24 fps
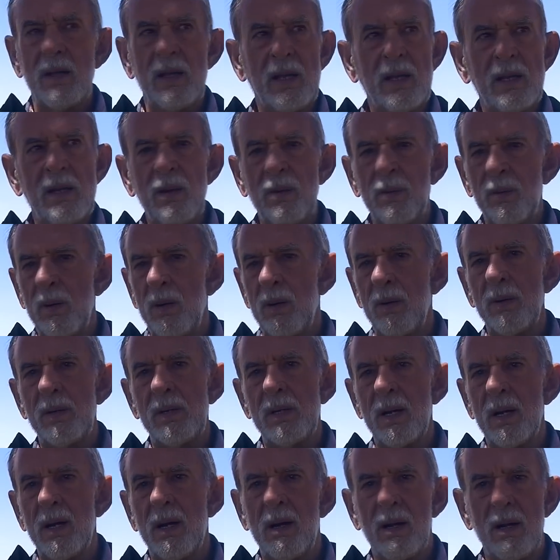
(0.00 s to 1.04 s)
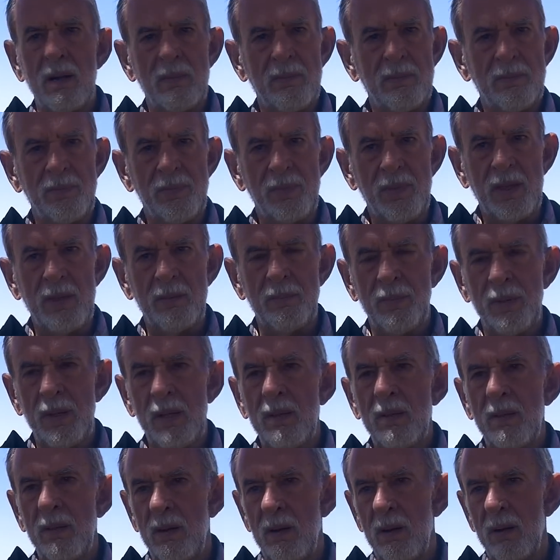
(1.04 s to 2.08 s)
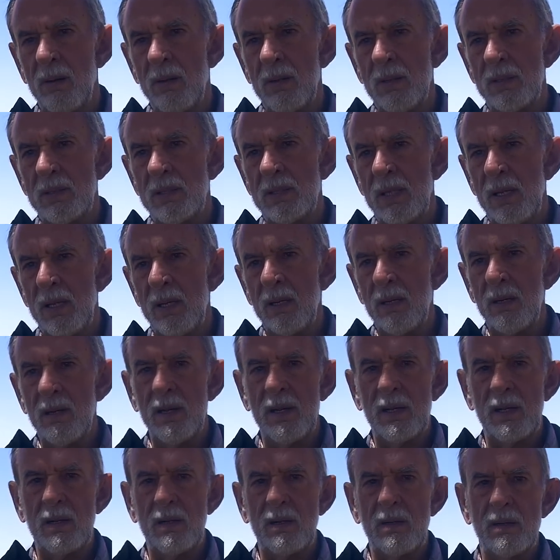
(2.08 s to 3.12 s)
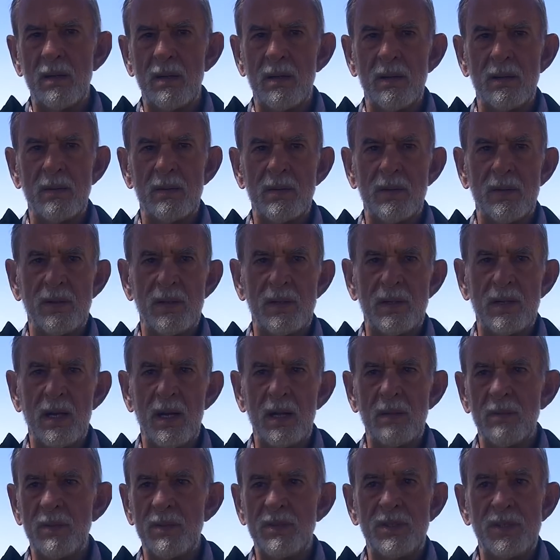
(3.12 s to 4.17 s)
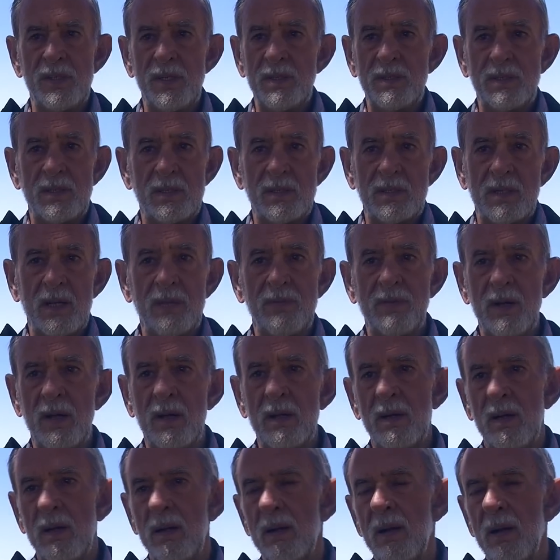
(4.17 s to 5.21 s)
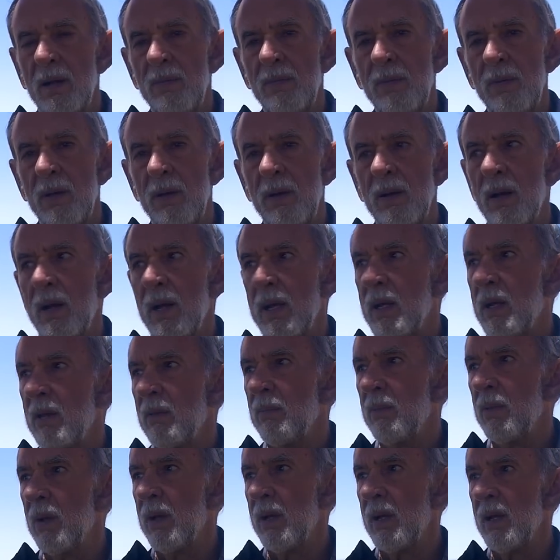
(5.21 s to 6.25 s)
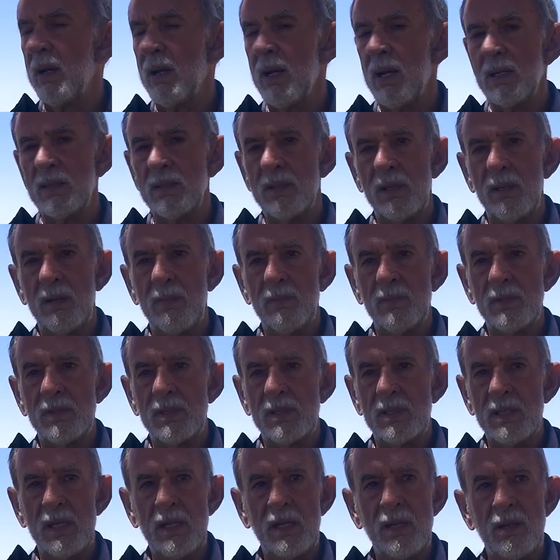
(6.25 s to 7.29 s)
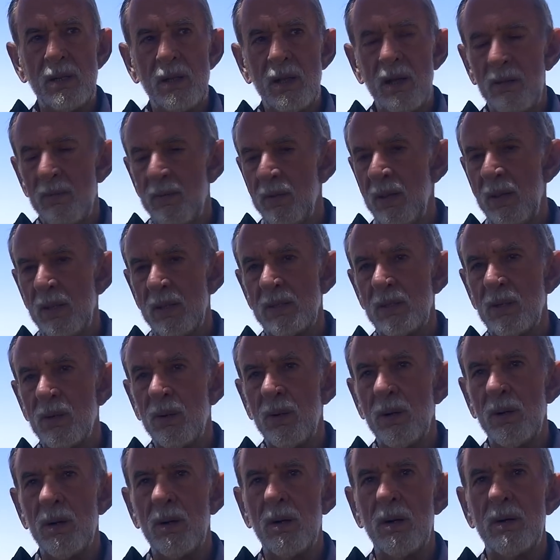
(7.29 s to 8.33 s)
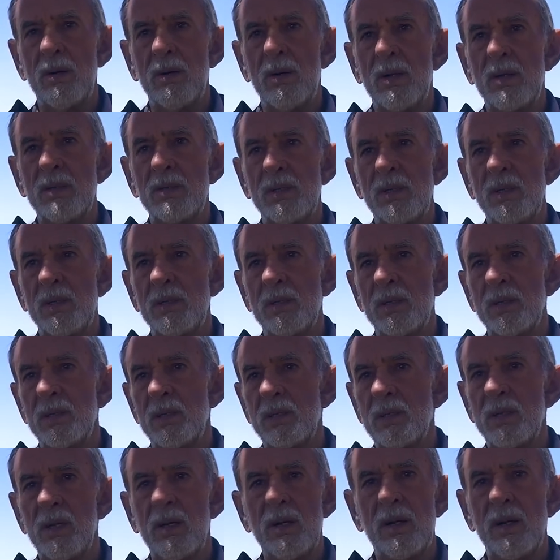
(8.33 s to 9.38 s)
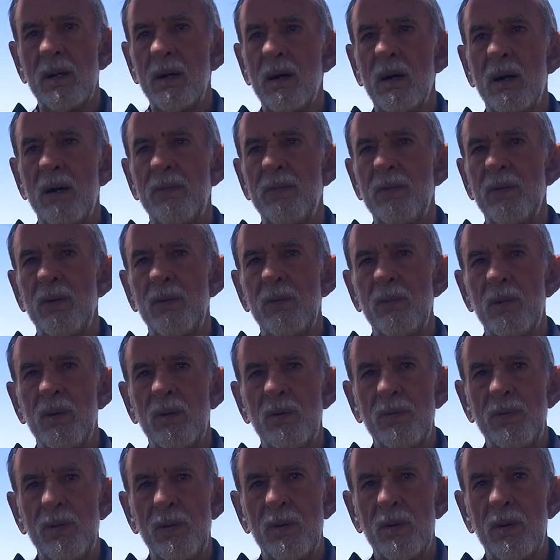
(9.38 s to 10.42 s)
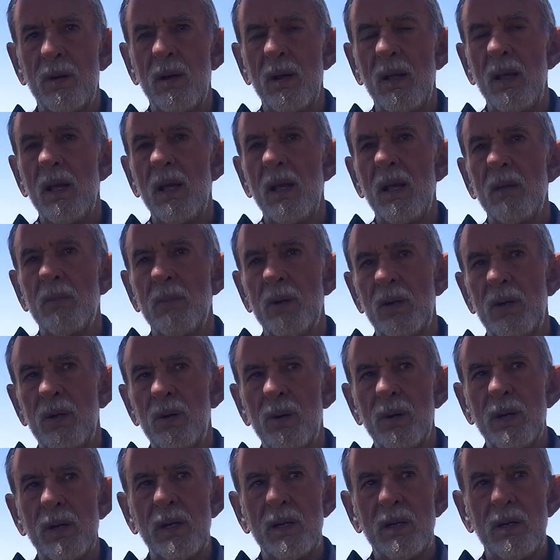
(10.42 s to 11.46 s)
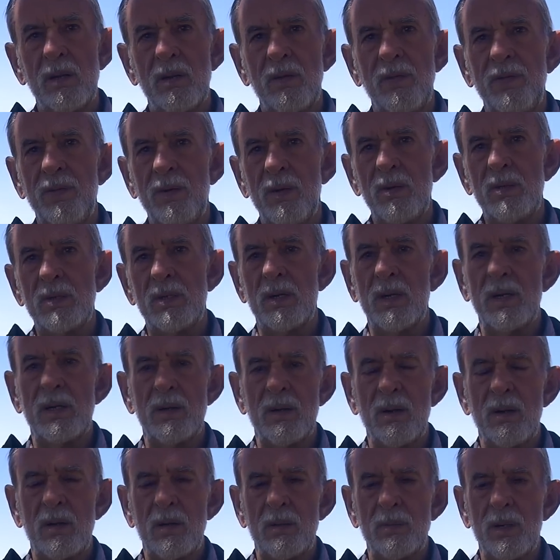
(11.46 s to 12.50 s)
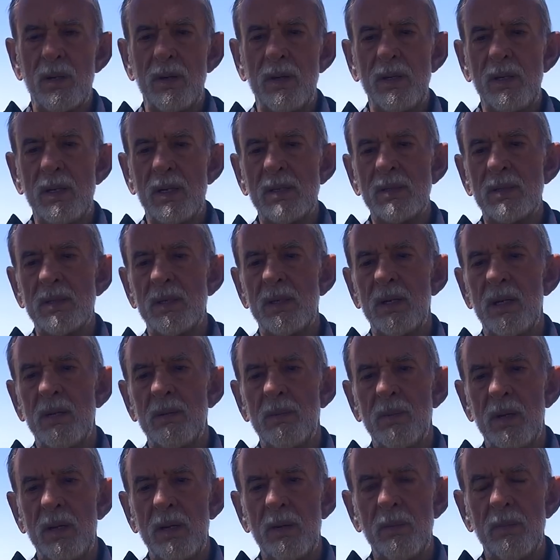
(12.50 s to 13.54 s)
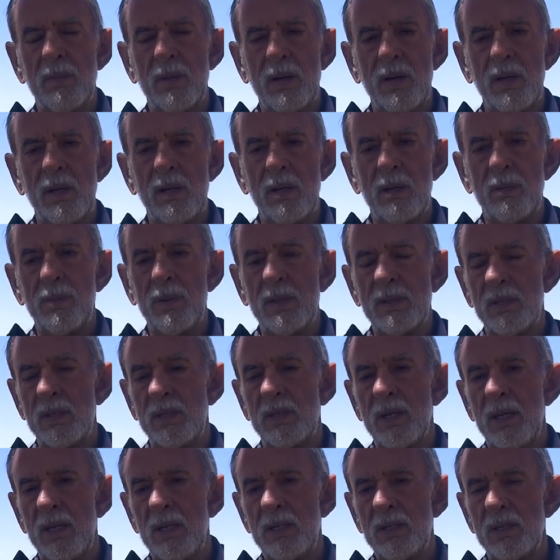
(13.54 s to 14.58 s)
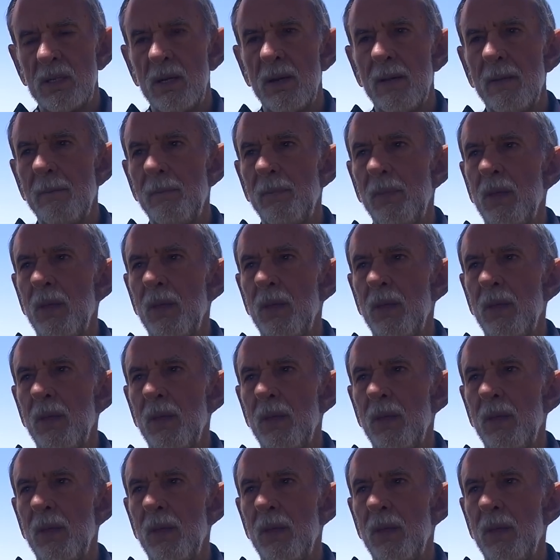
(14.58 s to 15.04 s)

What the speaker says: anywhere in time, and be there and see it, like to the time of Jesus. I've done it, I can actually see everything that's going on around Jesus. It's not hard for a remote viewer, but going into the future, I talked about it yesterday in my presentation.